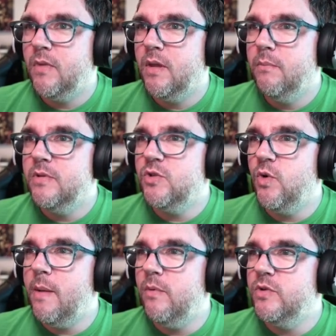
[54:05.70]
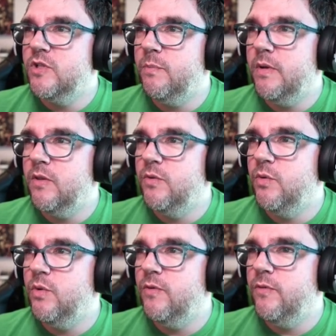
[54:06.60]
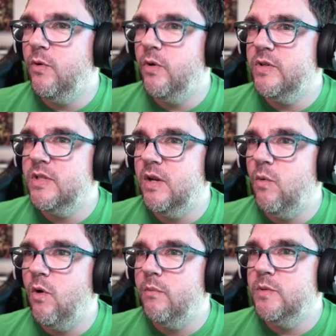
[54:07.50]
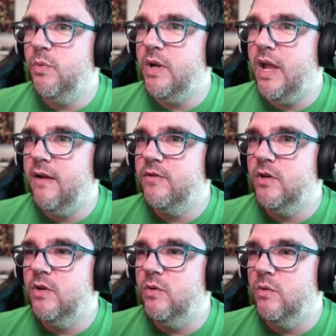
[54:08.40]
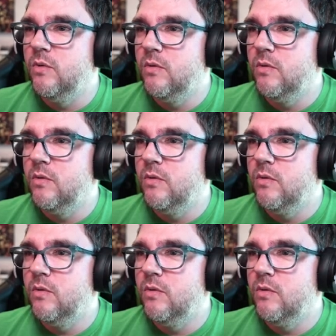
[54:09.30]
Mr. Rabbit was jumping through the forest in a warm spring afternoon.